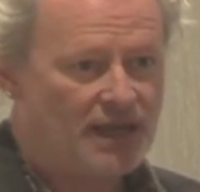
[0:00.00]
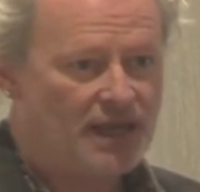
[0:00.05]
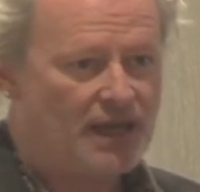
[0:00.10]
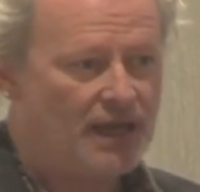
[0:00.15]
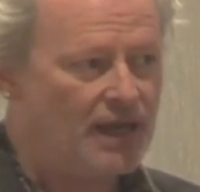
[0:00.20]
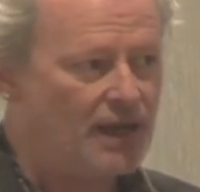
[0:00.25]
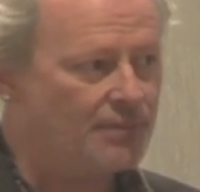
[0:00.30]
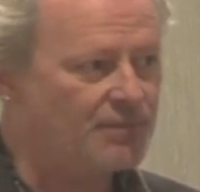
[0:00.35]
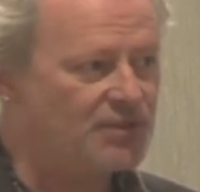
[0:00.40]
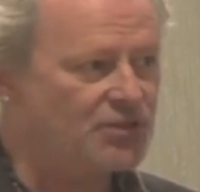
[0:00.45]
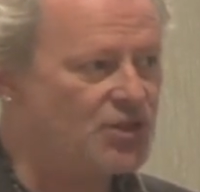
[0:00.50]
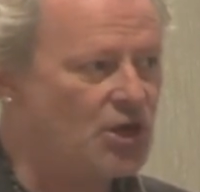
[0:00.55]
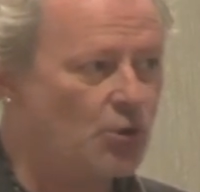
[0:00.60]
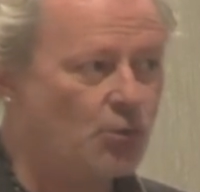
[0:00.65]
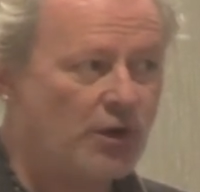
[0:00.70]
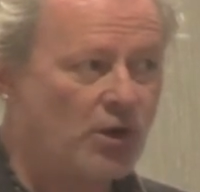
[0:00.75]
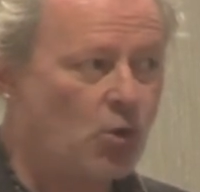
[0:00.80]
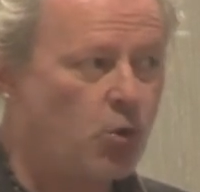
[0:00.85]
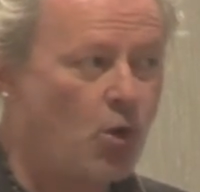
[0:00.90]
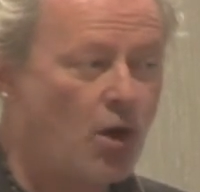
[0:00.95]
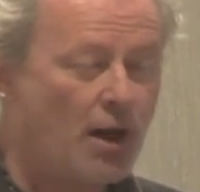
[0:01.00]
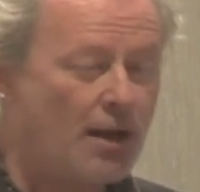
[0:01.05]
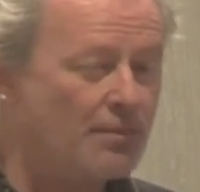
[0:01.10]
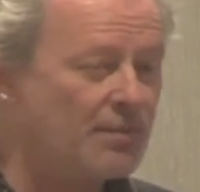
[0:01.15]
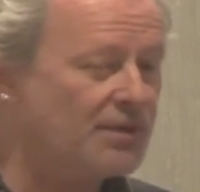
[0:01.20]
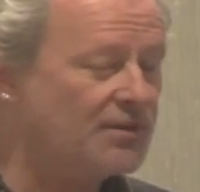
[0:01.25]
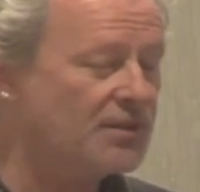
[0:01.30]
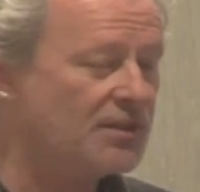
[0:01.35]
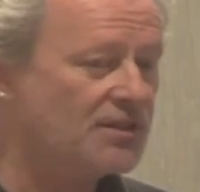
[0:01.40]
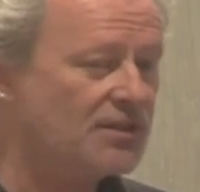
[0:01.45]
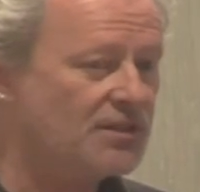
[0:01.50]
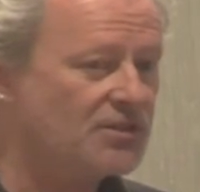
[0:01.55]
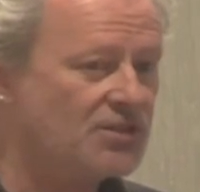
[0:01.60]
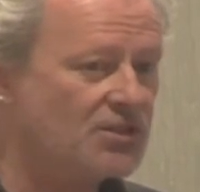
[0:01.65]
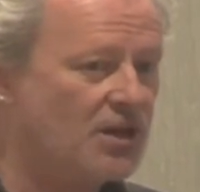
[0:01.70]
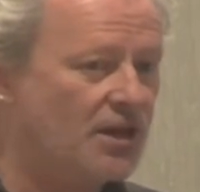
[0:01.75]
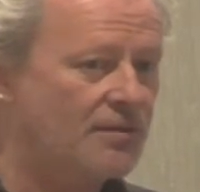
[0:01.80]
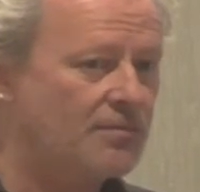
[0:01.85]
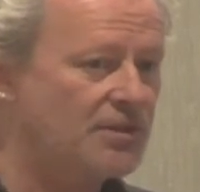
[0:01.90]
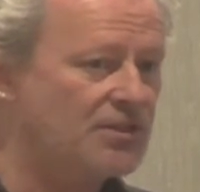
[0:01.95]
There's no requirement that the
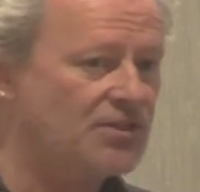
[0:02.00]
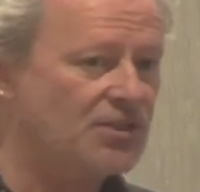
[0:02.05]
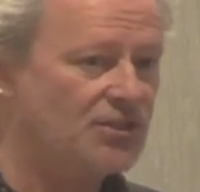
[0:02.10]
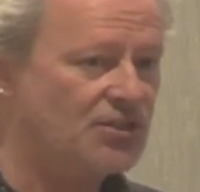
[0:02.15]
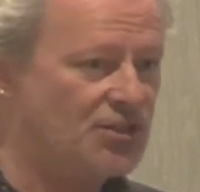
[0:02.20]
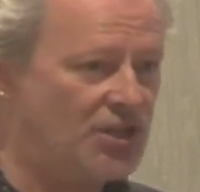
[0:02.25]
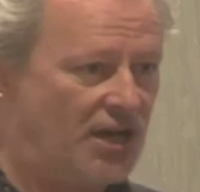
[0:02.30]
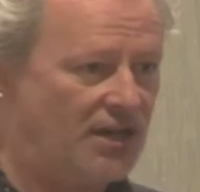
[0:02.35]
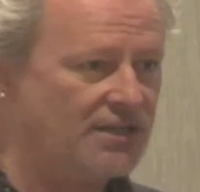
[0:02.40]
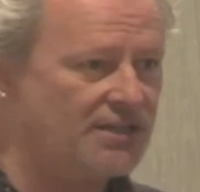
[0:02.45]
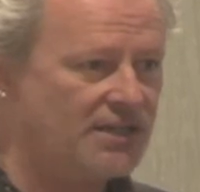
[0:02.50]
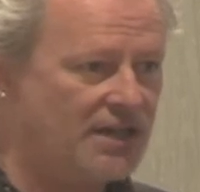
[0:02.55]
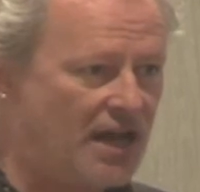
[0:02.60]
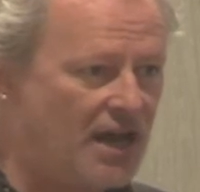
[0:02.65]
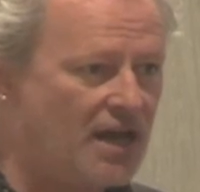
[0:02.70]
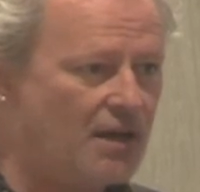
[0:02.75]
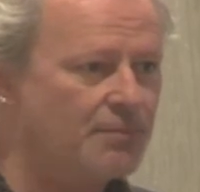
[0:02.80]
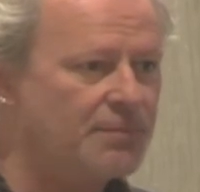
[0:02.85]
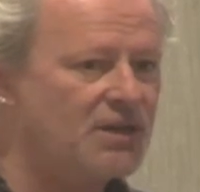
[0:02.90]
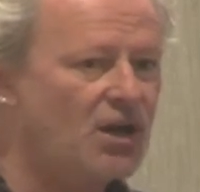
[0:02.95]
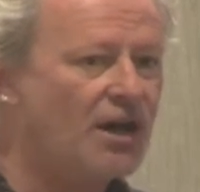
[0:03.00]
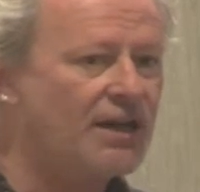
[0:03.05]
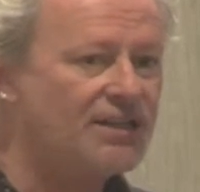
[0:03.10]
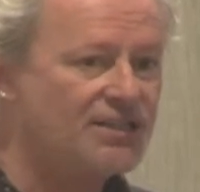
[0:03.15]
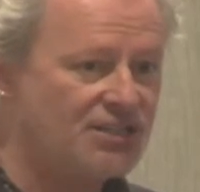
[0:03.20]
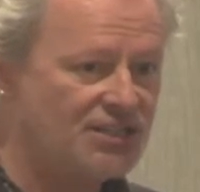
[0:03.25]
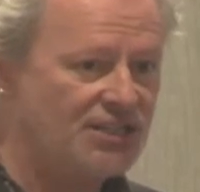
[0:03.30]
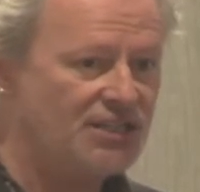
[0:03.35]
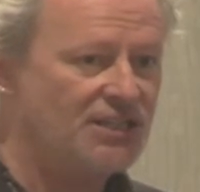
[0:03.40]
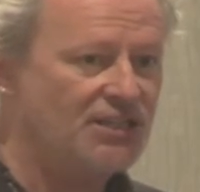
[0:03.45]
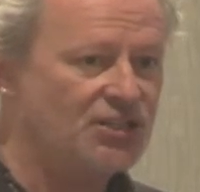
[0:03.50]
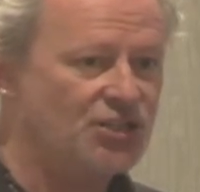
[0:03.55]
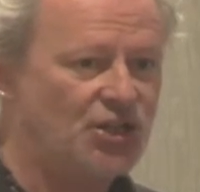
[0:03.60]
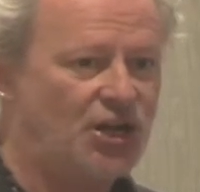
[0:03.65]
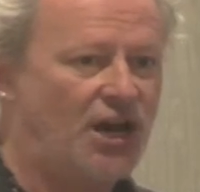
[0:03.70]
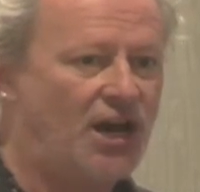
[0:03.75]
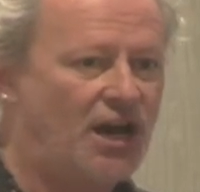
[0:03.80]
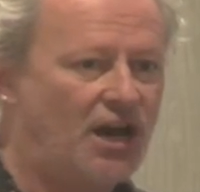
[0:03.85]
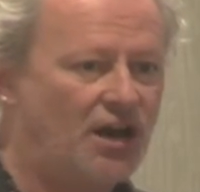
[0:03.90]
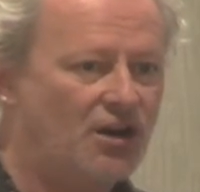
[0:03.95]
assignments are done in R, but I teach
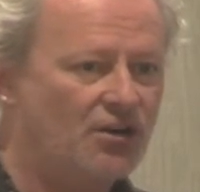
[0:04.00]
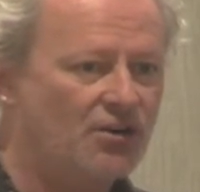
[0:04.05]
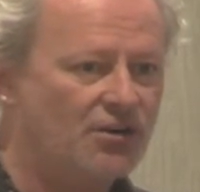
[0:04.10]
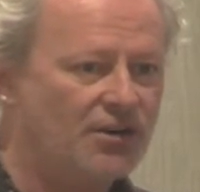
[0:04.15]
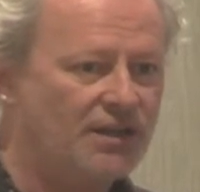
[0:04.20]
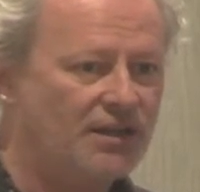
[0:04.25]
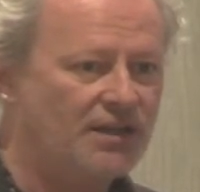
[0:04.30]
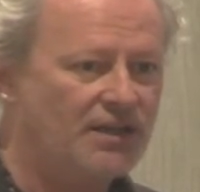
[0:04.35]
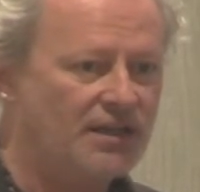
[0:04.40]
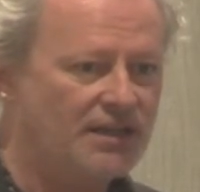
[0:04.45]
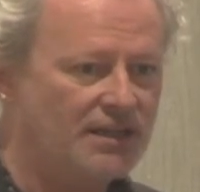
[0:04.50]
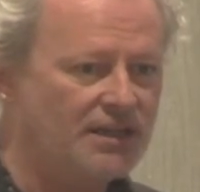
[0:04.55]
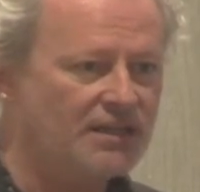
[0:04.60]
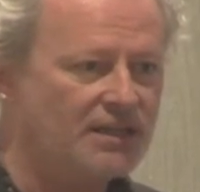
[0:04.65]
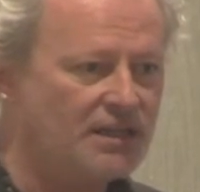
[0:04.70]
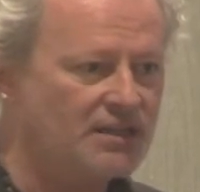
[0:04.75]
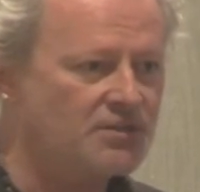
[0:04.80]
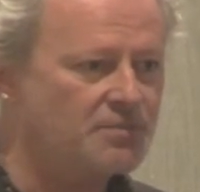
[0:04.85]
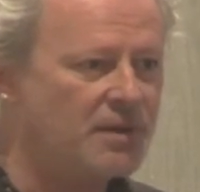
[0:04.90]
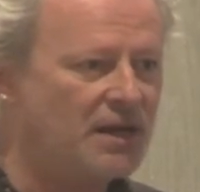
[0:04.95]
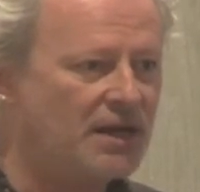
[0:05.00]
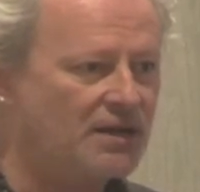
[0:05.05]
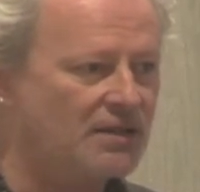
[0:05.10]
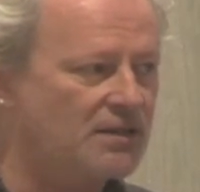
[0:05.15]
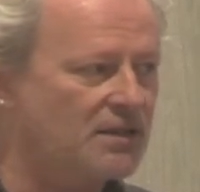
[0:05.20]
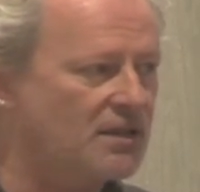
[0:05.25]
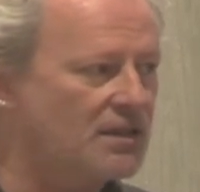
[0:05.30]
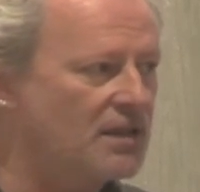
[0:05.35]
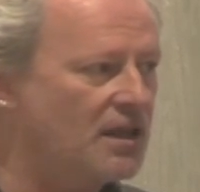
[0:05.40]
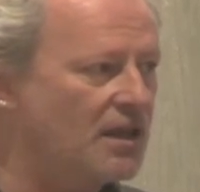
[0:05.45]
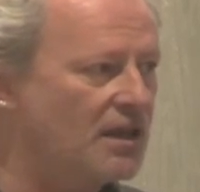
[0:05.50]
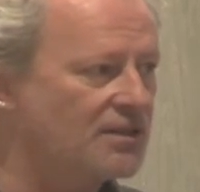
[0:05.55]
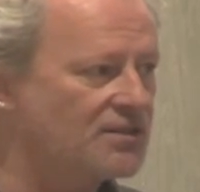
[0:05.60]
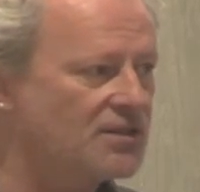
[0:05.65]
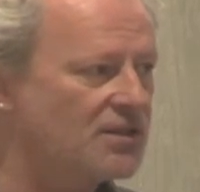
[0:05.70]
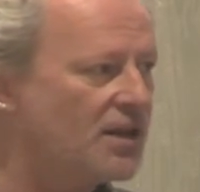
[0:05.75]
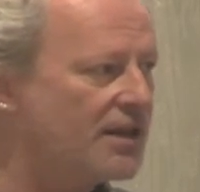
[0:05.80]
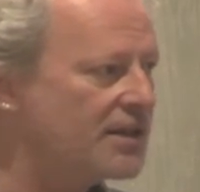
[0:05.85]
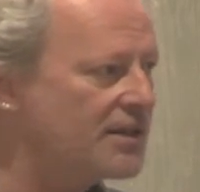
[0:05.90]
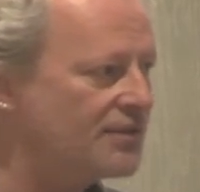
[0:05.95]
R as part of the class.
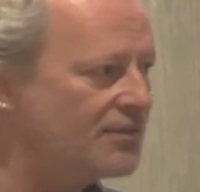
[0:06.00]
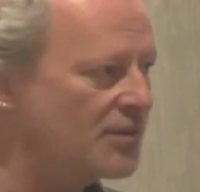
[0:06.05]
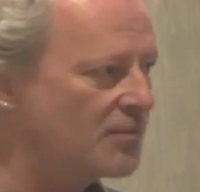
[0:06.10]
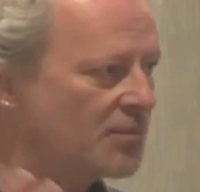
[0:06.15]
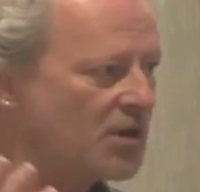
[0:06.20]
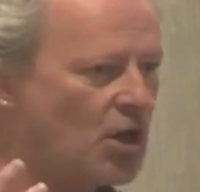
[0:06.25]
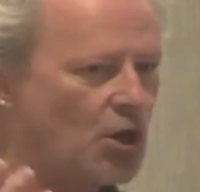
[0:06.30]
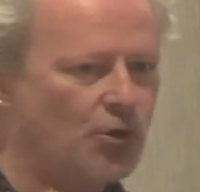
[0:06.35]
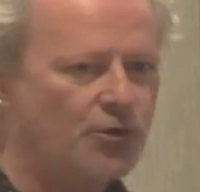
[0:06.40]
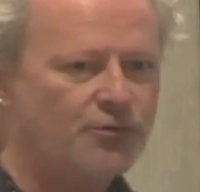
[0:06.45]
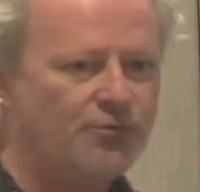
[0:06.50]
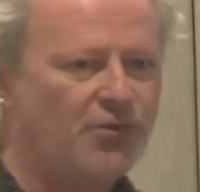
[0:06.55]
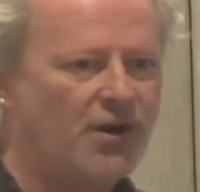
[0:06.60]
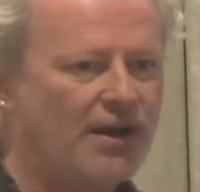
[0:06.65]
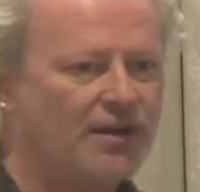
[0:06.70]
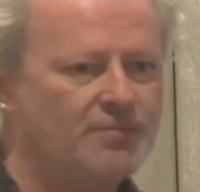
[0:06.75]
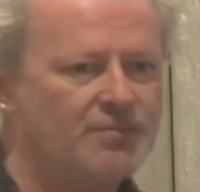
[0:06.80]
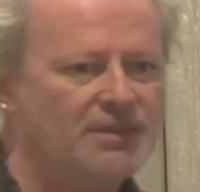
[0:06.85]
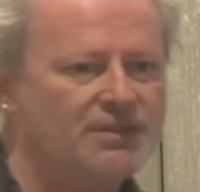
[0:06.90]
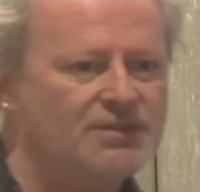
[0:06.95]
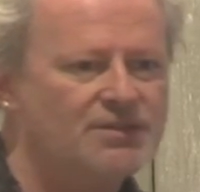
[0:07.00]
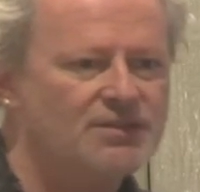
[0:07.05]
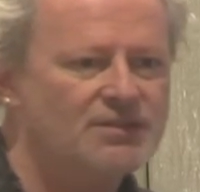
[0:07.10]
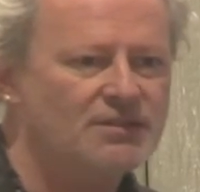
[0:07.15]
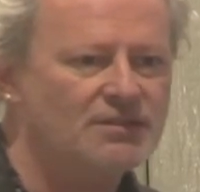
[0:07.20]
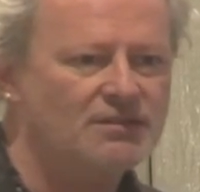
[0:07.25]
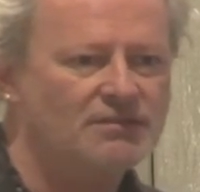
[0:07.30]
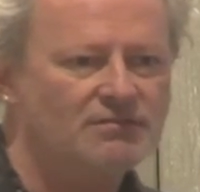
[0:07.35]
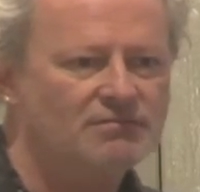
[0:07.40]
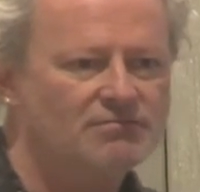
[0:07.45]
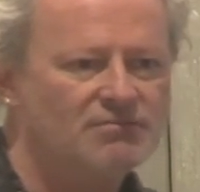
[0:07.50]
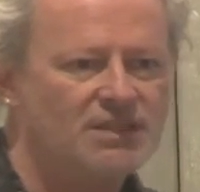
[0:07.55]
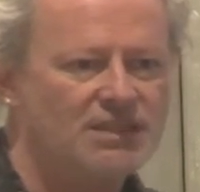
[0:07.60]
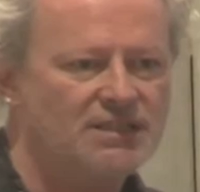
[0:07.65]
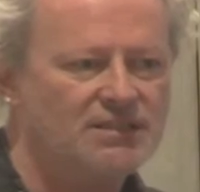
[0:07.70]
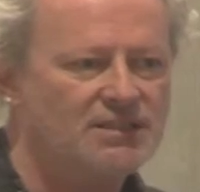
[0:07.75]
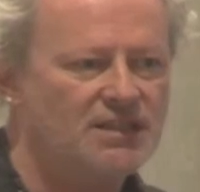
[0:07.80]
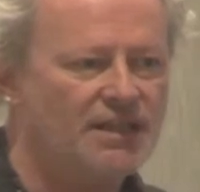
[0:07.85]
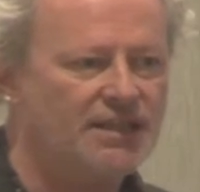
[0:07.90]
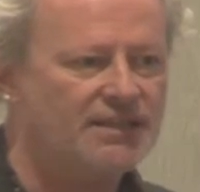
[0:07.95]
And I give them code fragments and
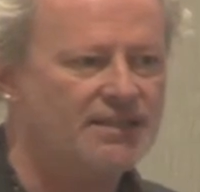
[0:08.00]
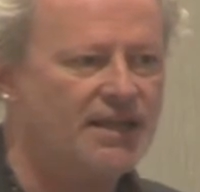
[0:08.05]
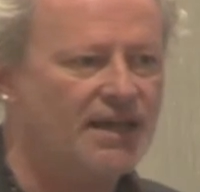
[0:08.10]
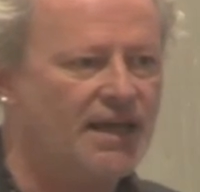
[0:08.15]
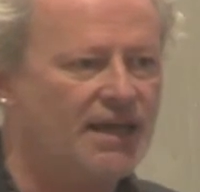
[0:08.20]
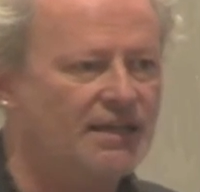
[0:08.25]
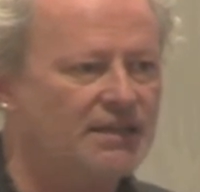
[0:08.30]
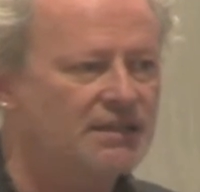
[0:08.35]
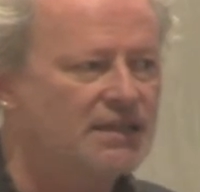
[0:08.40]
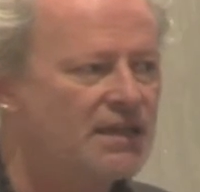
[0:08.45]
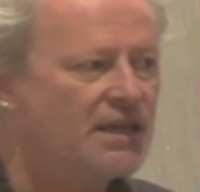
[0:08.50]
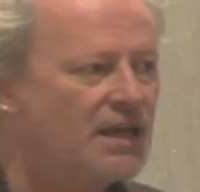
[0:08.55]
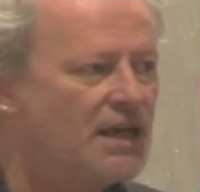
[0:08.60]
things like that.